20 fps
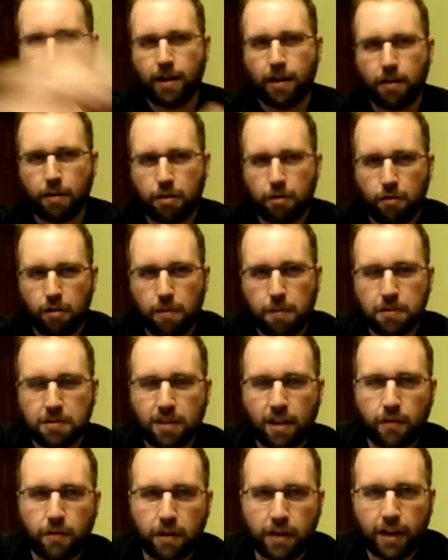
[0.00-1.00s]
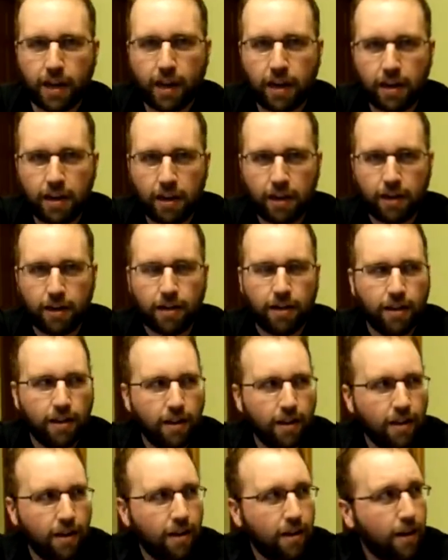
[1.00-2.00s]
about 30% of it got hit
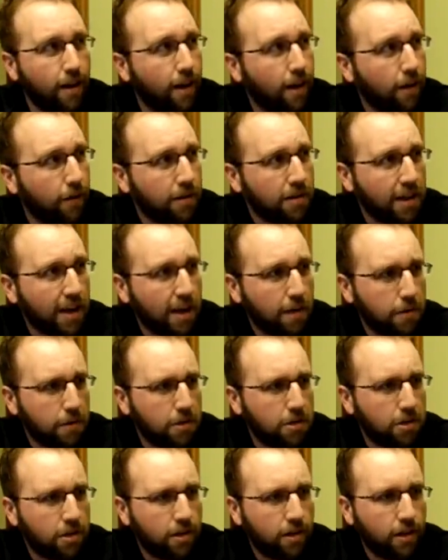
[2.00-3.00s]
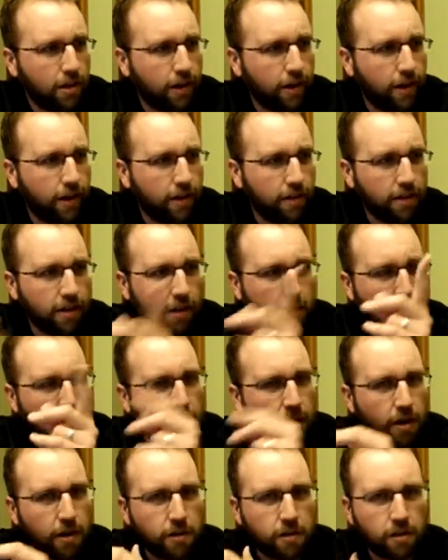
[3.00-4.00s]
uh, with damage, and the
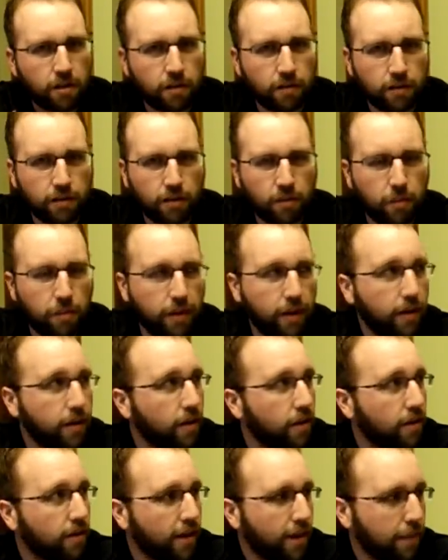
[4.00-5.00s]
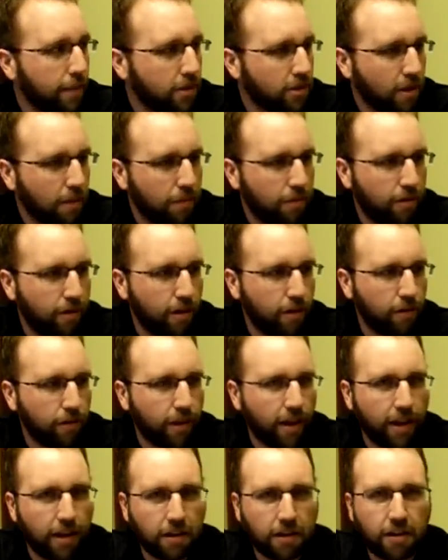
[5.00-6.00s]
upstairs, a little bit damage up there where
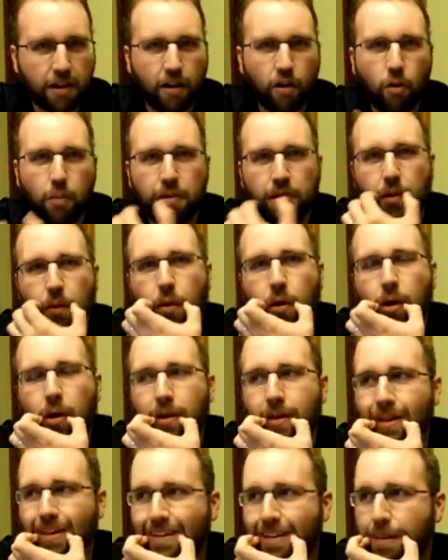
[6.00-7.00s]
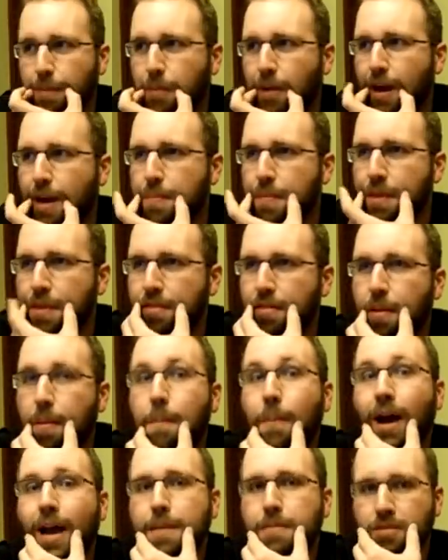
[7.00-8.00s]
they had to cut open the wall to get to the pipe. It's
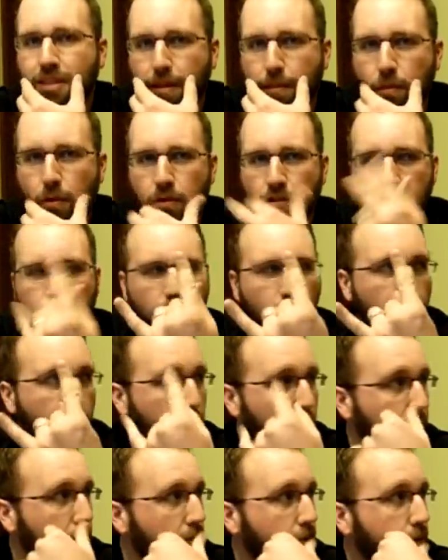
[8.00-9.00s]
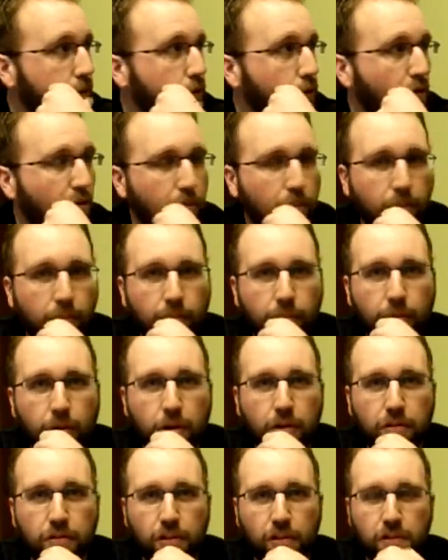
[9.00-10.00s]
pipes that burst, two of them, two of them
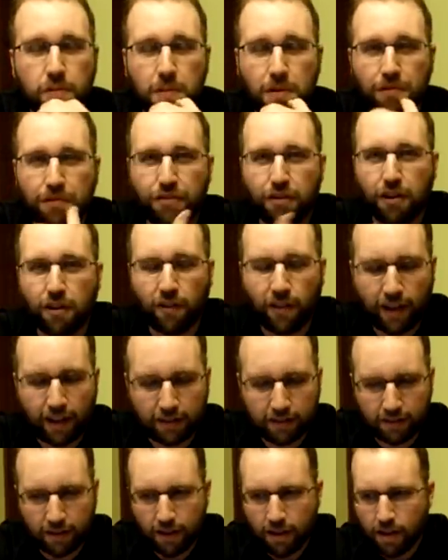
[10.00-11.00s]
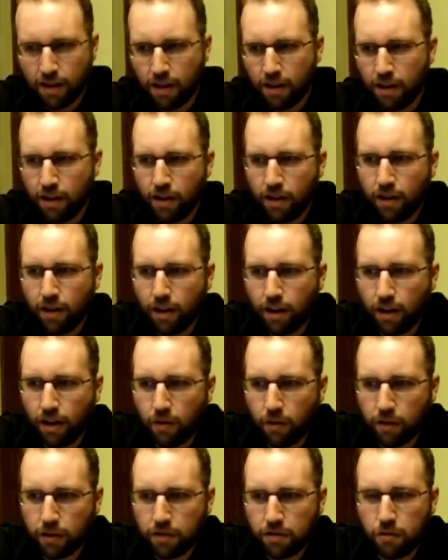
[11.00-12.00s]
burst. So it's been a fun last,
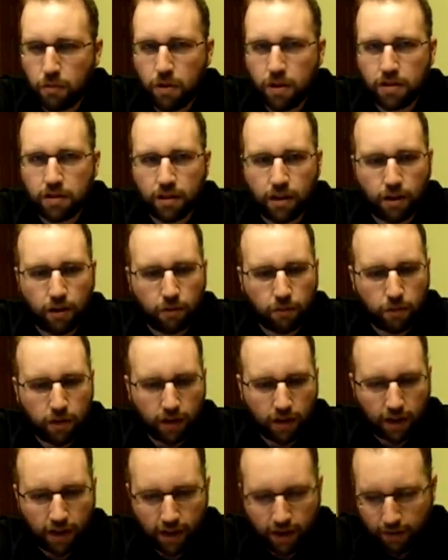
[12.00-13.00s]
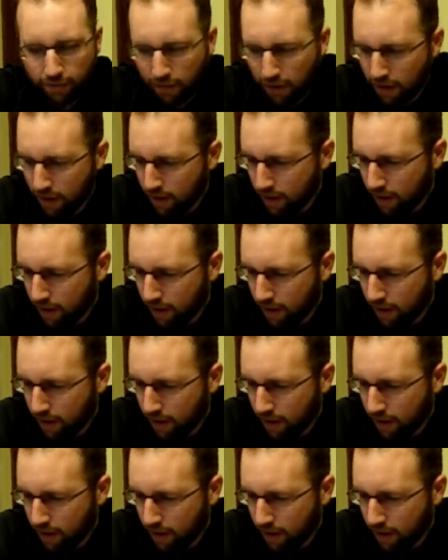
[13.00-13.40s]
uh, what, two weeks now, week and a half.